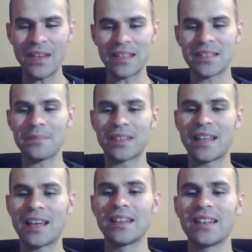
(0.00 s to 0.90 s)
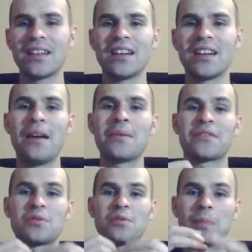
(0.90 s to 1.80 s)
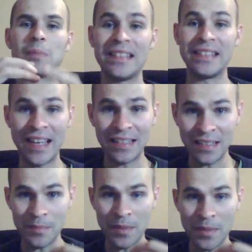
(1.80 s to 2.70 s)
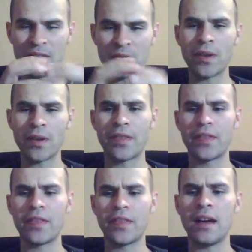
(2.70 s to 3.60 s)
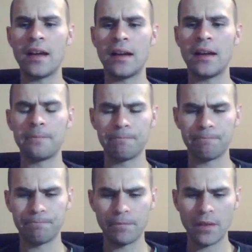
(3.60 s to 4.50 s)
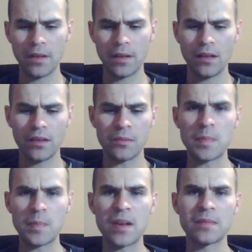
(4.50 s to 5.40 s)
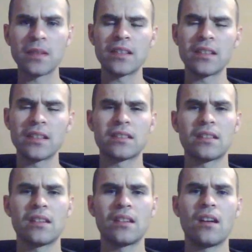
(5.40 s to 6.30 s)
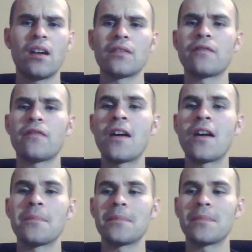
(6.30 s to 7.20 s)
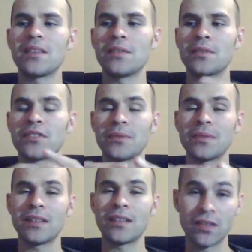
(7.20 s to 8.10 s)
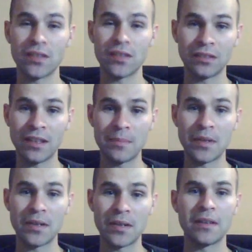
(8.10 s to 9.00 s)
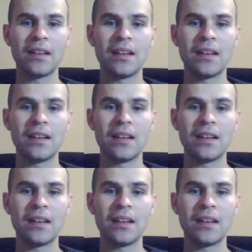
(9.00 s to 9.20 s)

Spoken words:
that's something that I would have to apply daily, because with the responsibilities on the farm, you're doing physical labor,